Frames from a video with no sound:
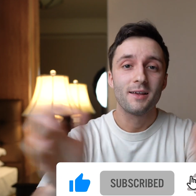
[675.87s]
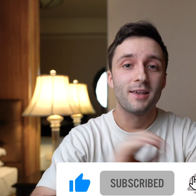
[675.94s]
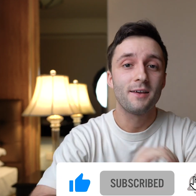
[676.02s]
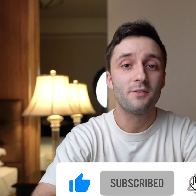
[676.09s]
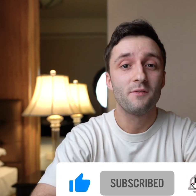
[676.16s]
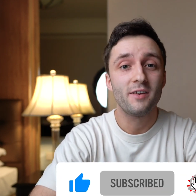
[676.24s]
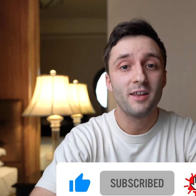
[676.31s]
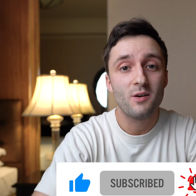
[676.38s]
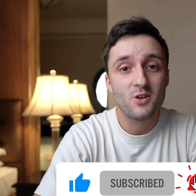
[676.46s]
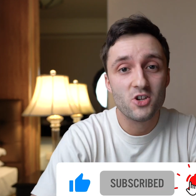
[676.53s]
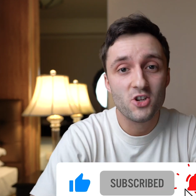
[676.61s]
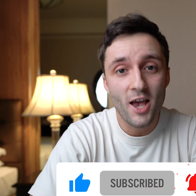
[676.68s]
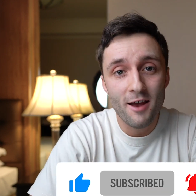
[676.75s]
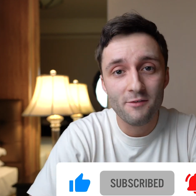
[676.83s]
Give the video a
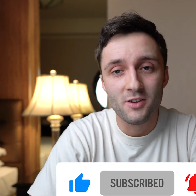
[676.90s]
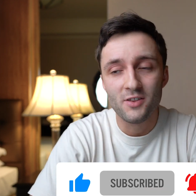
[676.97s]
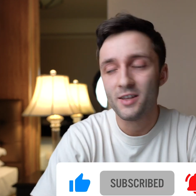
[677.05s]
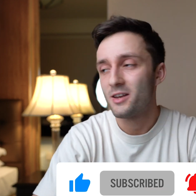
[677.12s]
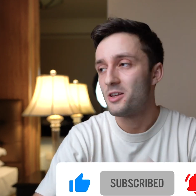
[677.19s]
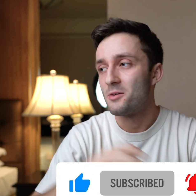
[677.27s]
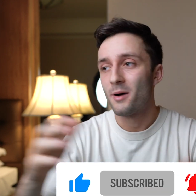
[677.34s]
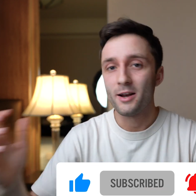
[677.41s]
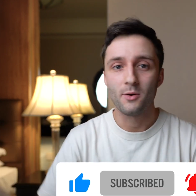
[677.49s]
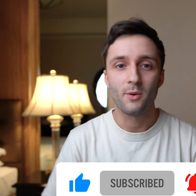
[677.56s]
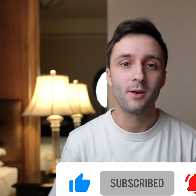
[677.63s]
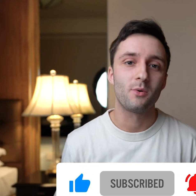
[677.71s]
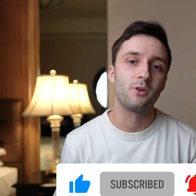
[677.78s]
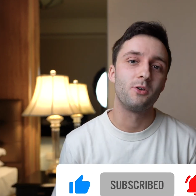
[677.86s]
share if you think that you might know
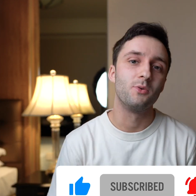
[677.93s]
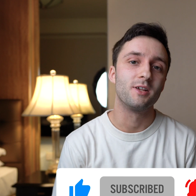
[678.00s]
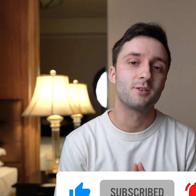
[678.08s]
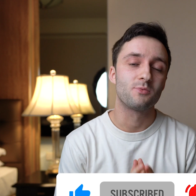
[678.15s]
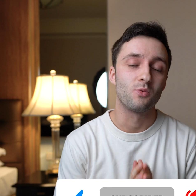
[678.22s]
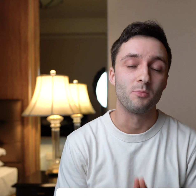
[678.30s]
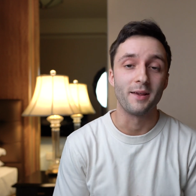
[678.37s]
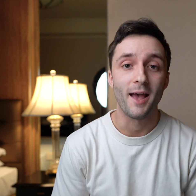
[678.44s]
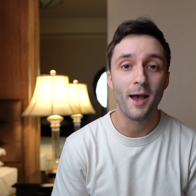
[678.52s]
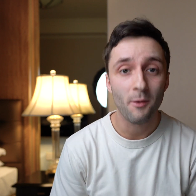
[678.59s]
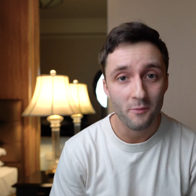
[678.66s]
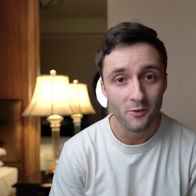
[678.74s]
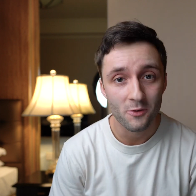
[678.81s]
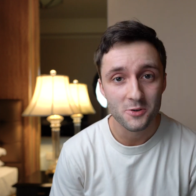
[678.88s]
anyone who this will be
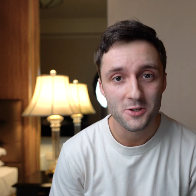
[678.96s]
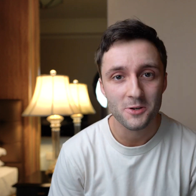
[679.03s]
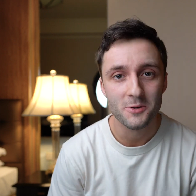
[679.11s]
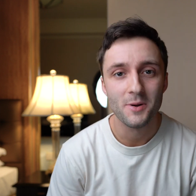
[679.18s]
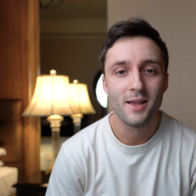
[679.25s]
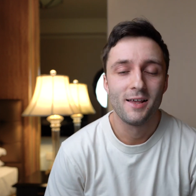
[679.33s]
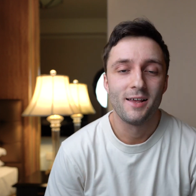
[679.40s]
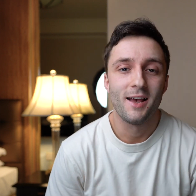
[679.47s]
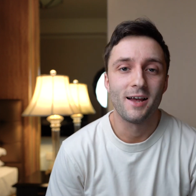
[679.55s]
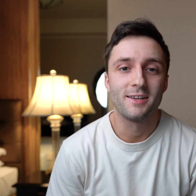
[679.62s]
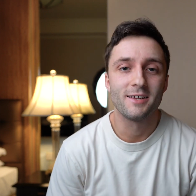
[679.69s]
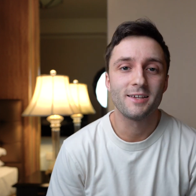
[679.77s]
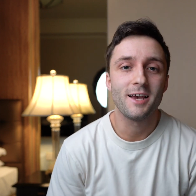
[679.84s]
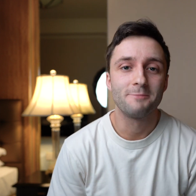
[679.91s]
helpful to.
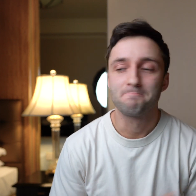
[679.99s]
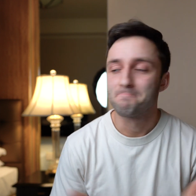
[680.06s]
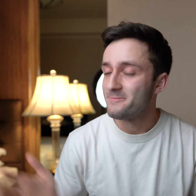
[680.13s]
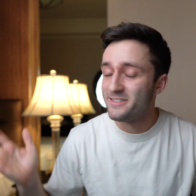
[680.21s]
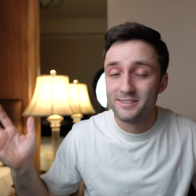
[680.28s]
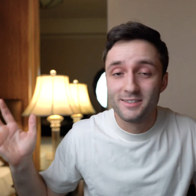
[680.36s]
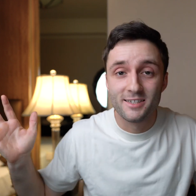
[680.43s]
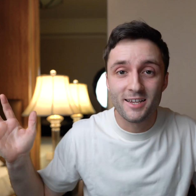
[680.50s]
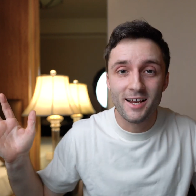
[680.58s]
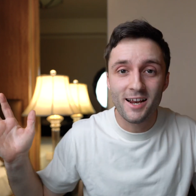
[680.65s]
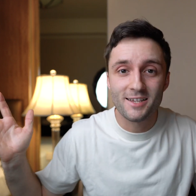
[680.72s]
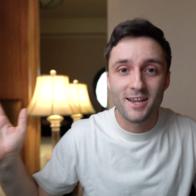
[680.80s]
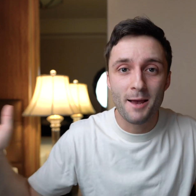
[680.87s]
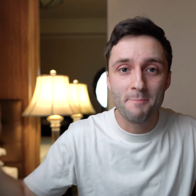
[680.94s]
And yeah, see you
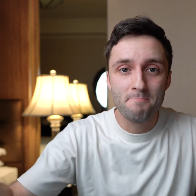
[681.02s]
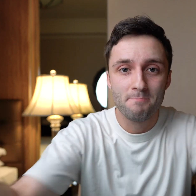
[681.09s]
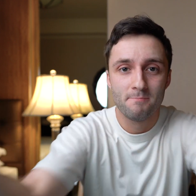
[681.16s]
next time.